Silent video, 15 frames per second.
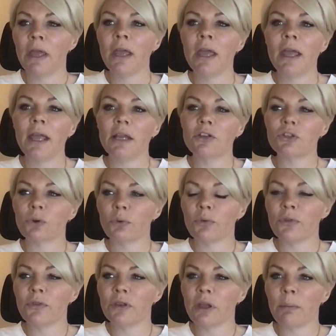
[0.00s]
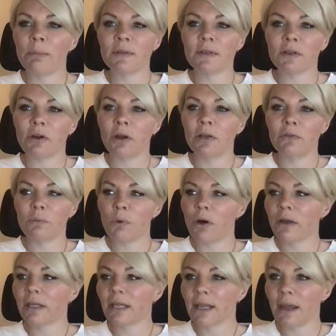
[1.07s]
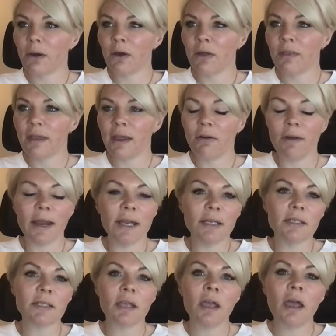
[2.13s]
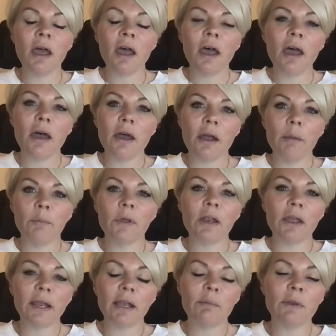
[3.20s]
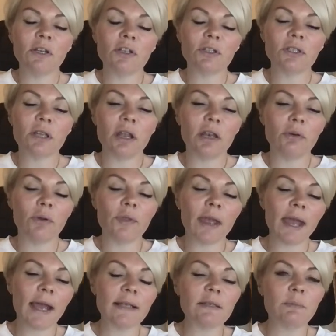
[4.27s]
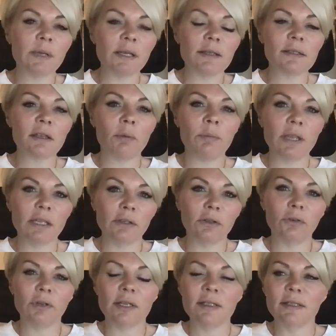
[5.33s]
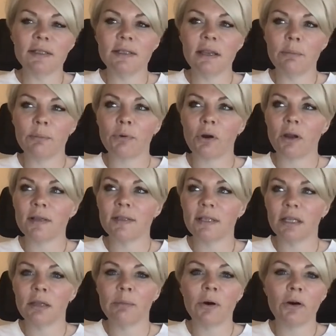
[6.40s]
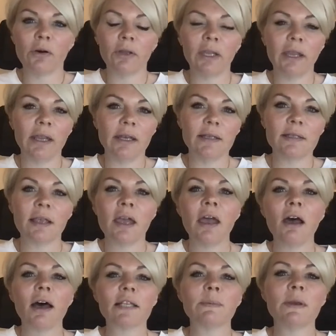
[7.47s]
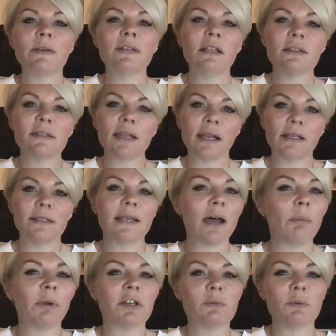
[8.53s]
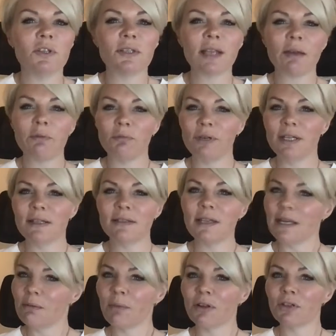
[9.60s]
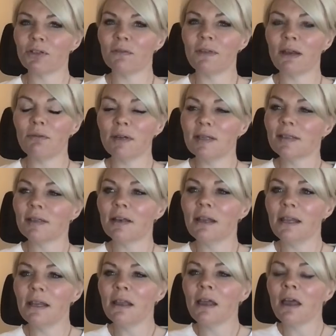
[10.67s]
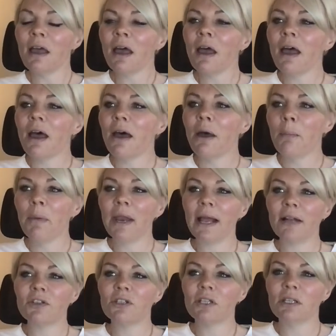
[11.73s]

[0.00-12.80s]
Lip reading: ensure that the numbers are kind of working out at their end. Like I mentioned earlier on, there has been some increases in pricing in the market, and I suppose it stands out because we just haven't really seen much of that recently. But actually the